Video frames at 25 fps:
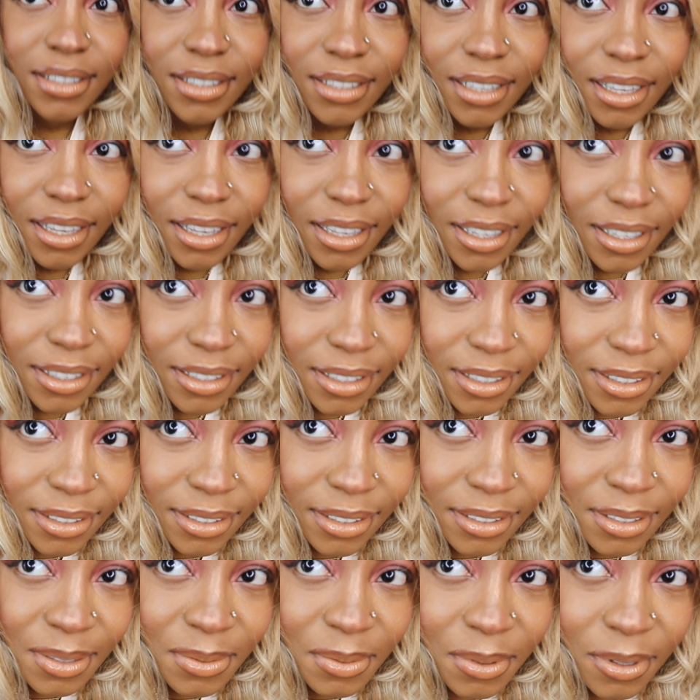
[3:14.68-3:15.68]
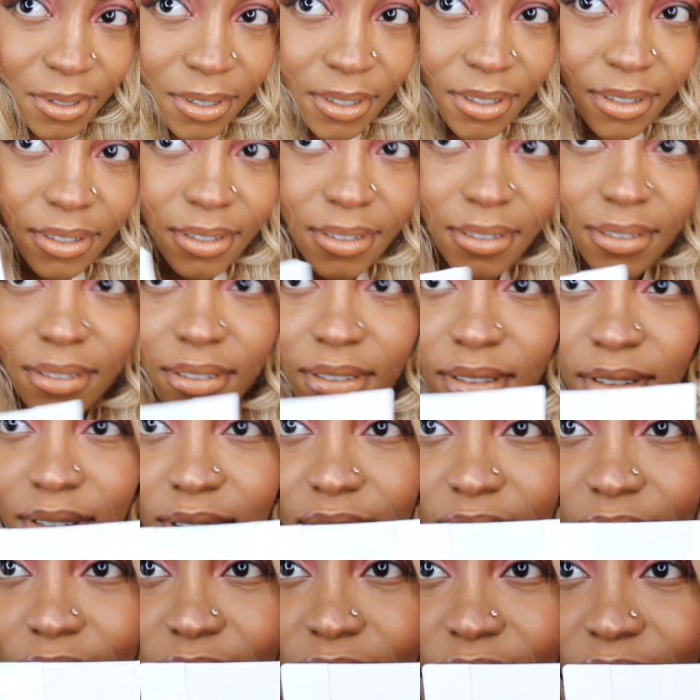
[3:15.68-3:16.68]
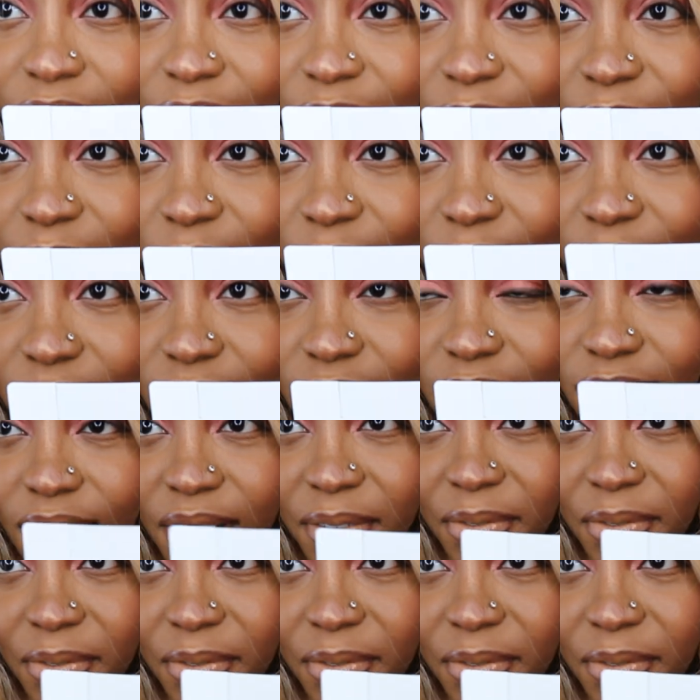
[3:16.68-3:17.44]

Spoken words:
yeah, this is what, it's in focus.